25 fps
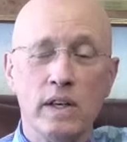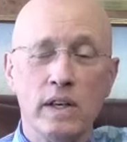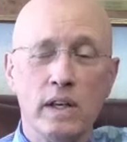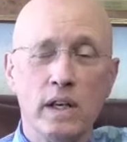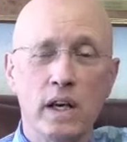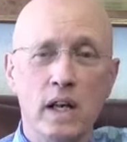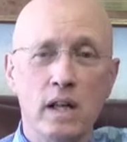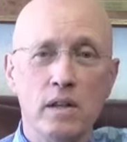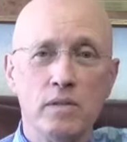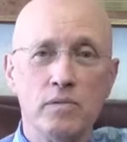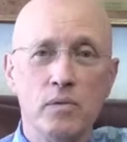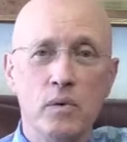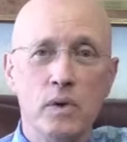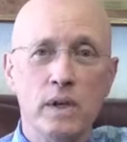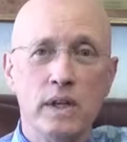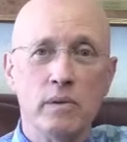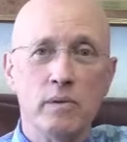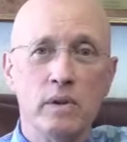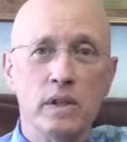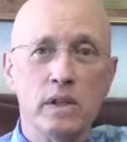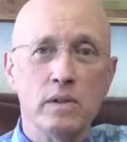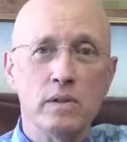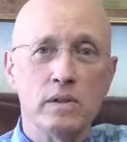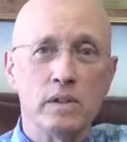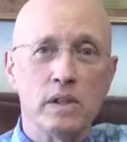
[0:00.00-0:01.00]
Creek,
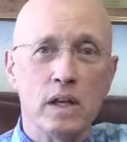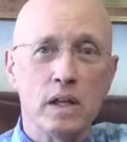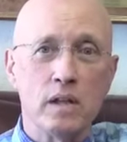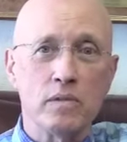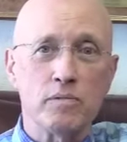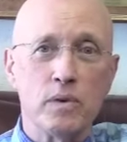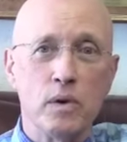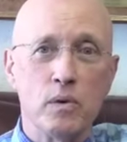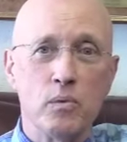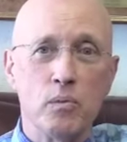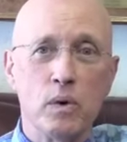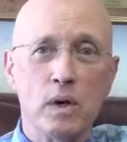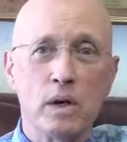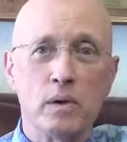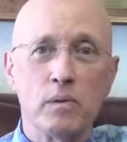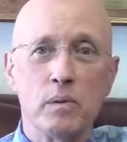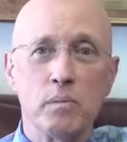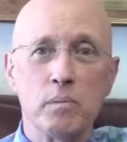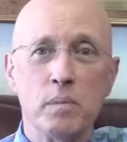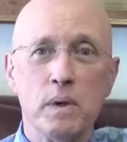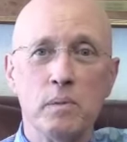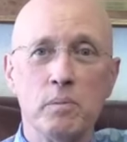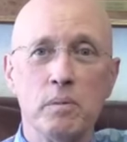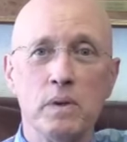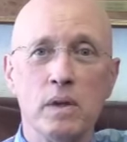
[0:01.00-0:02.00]
California. We do telephone work
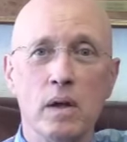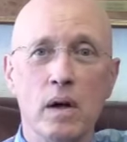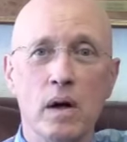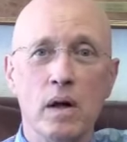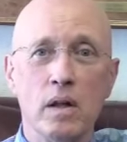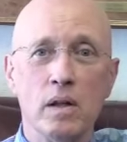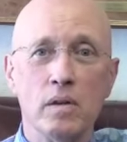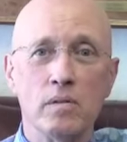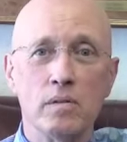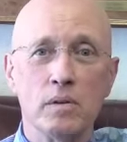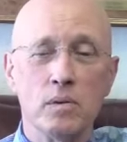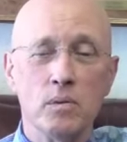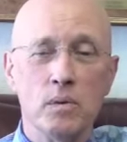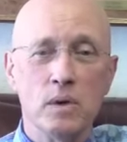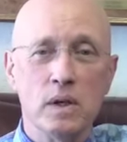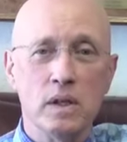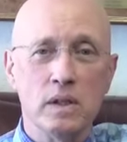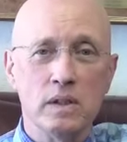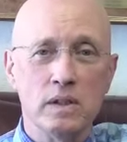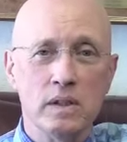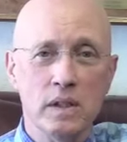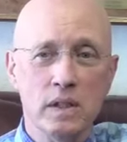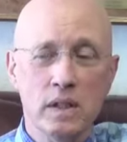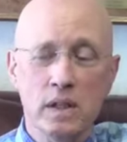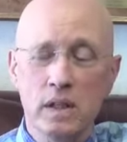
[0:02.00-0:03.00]
with people all over the
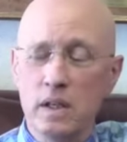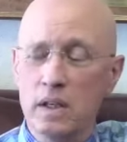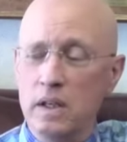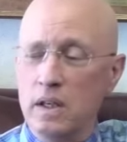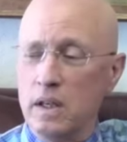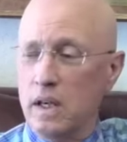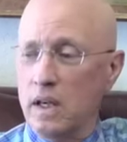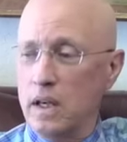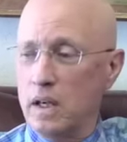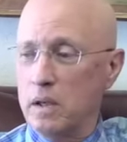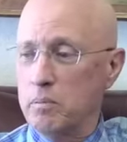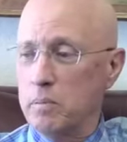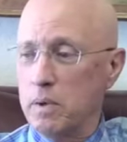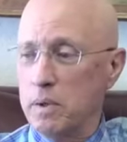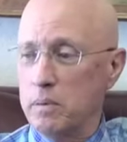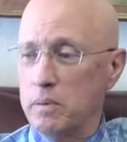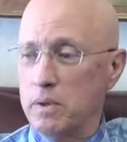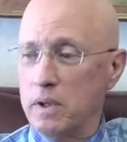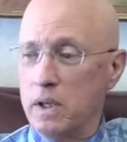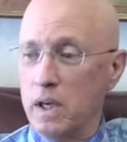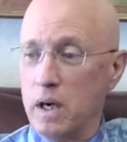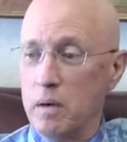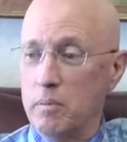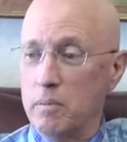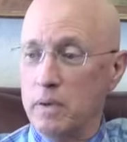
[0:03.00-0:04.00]
world, and
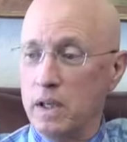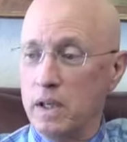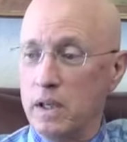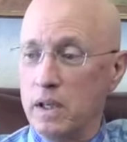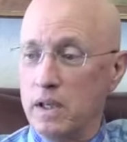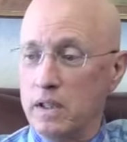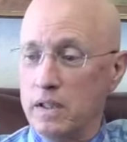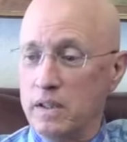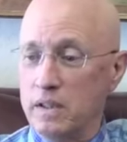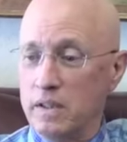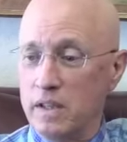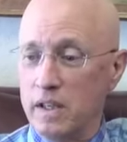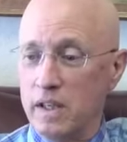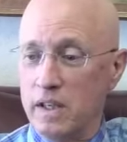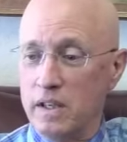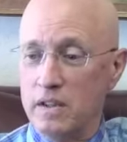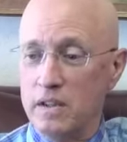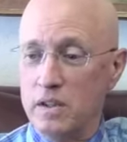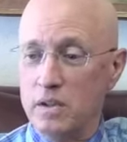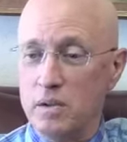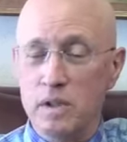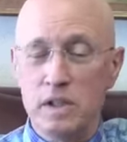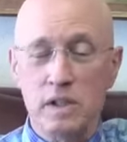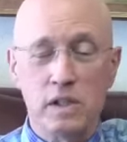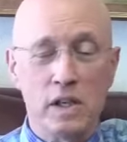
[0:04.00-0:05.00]
people come here
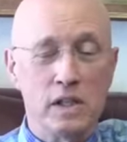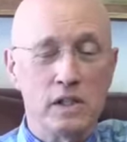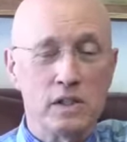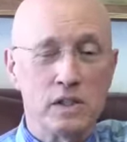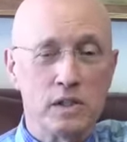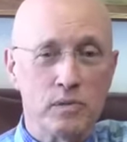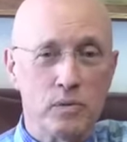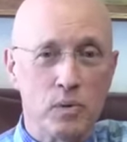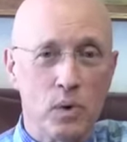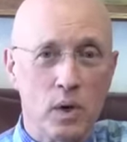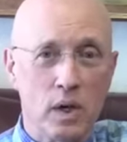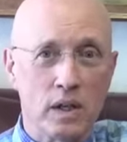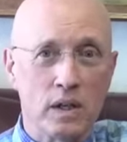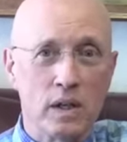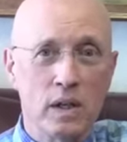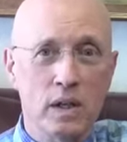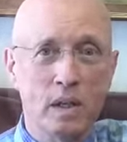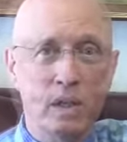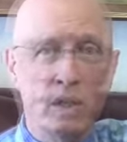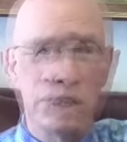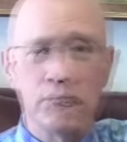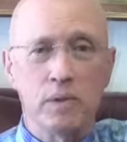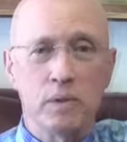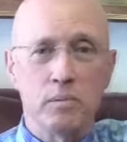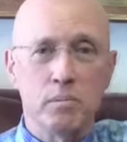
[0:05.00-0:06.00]
and do intensive work. I
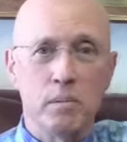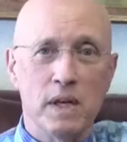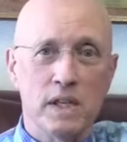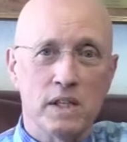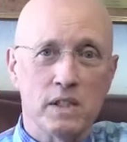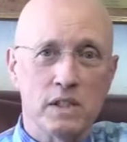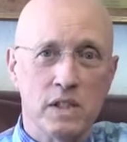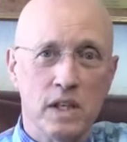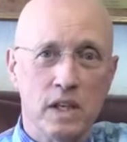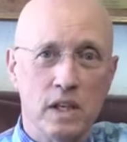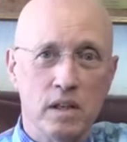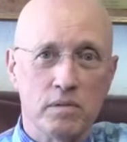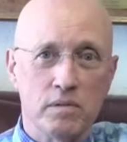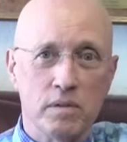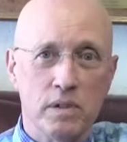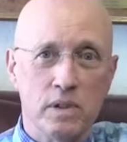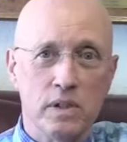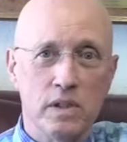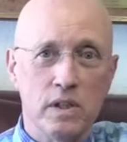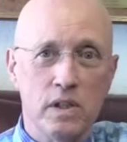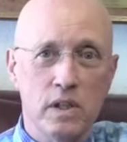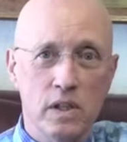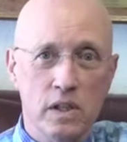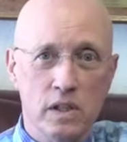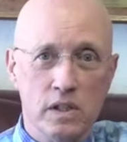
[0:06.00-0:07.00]
suffered myself
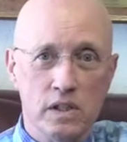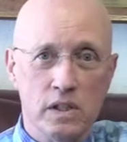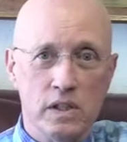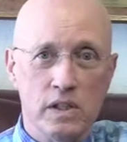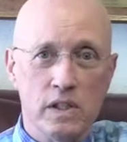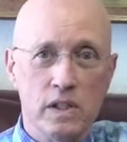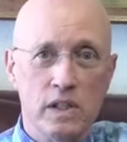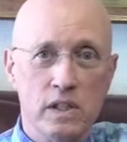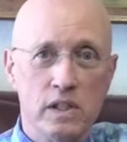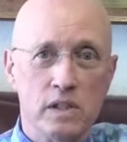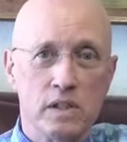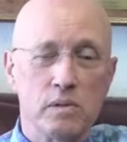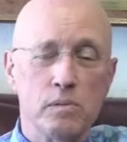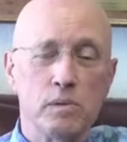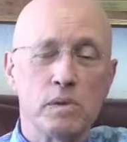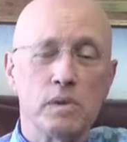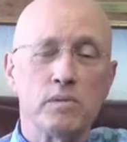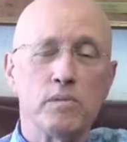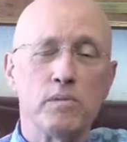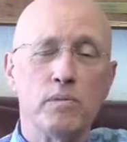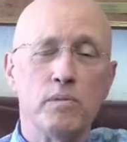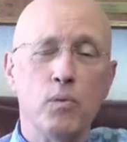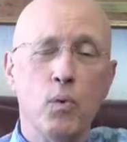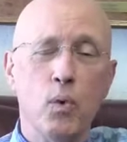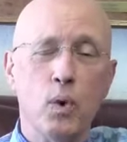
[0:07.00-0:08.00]
for years and years.
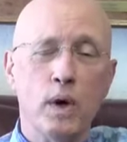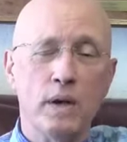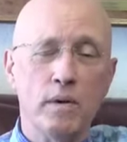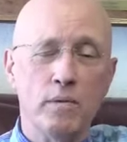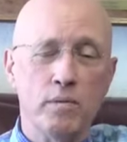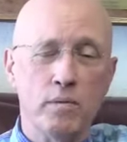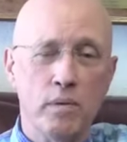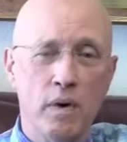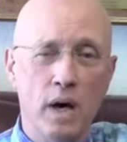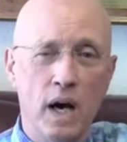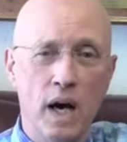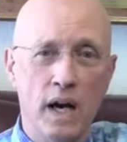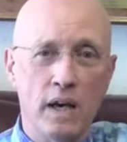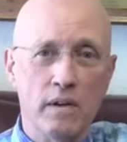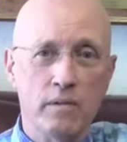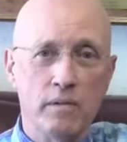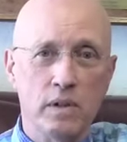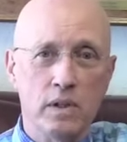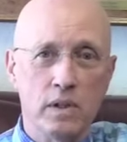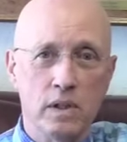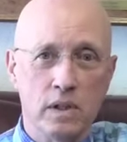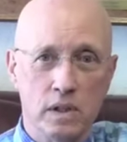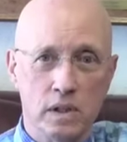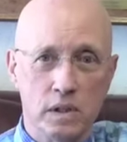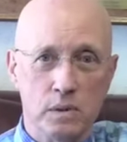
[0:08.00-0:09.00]
with 45
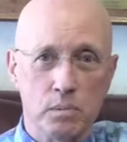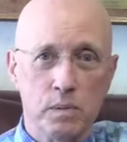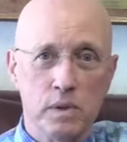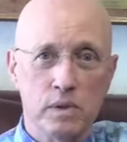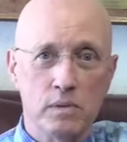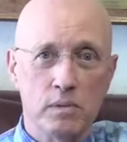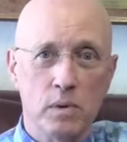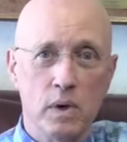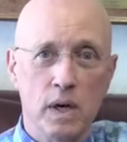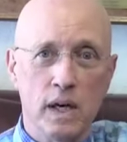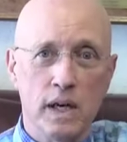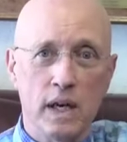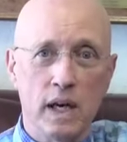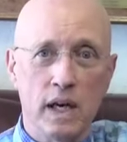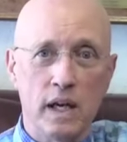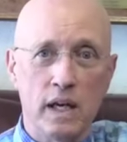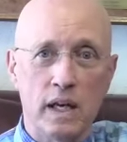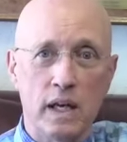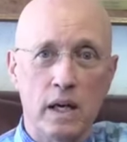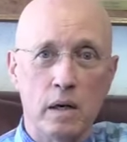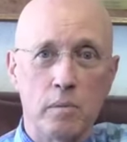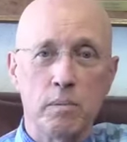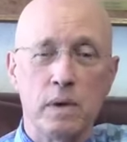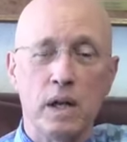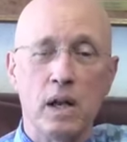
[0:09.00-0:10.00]
years before I
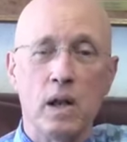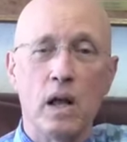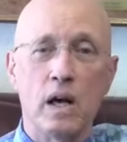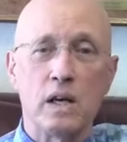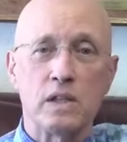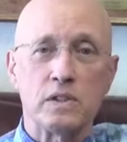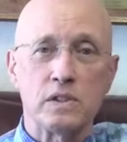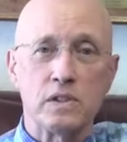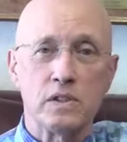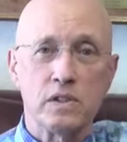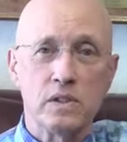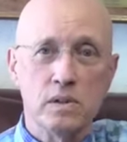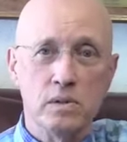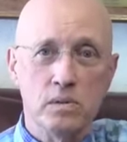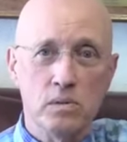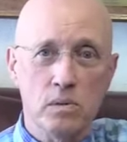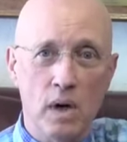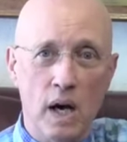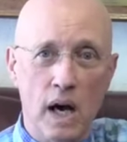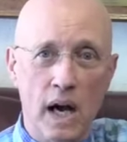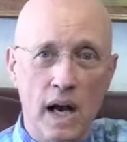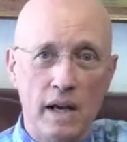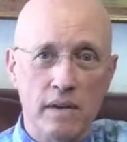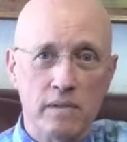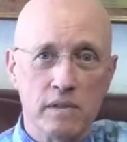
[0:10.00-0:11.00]
got help. I lost two
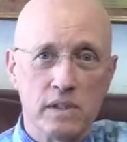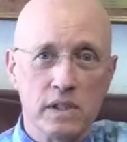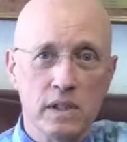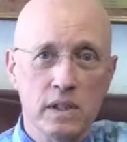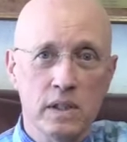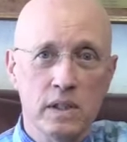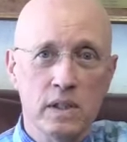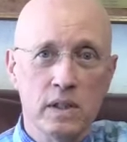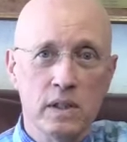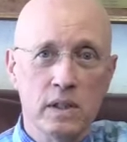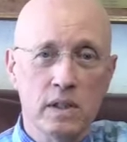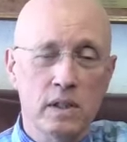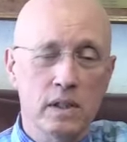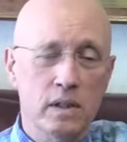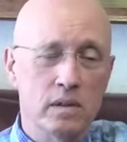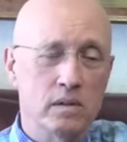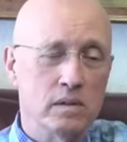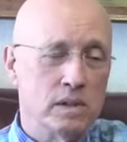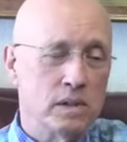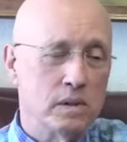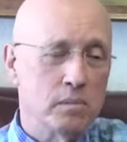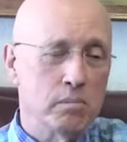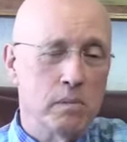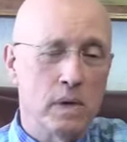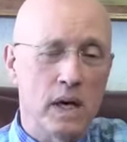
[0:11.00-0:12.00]
wives. It
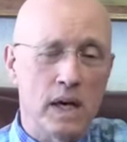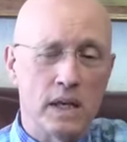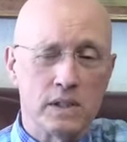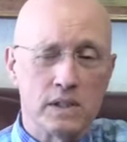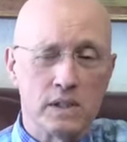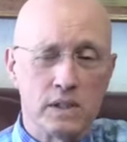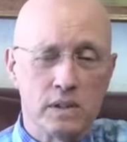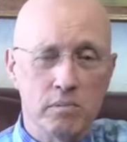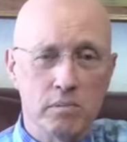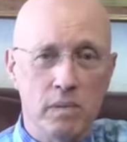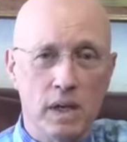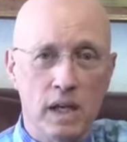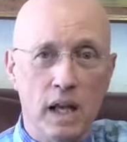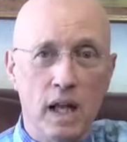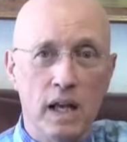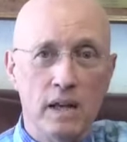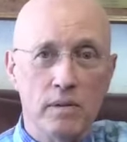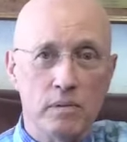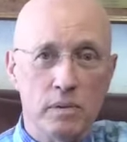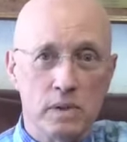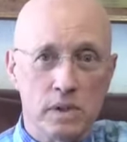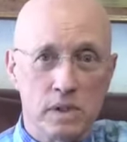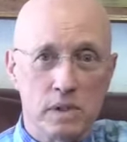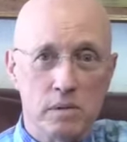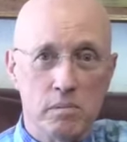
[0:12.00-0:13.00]
was a mess. My
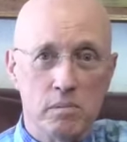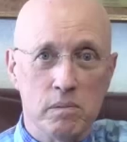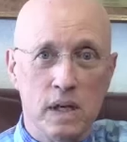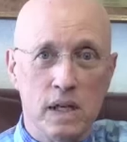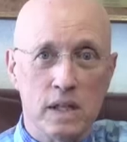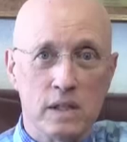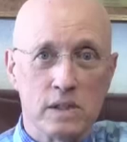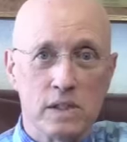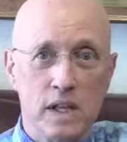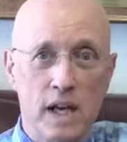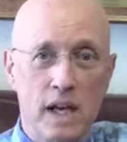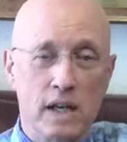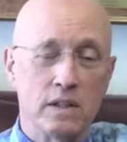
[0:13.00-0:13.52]
life was a mess.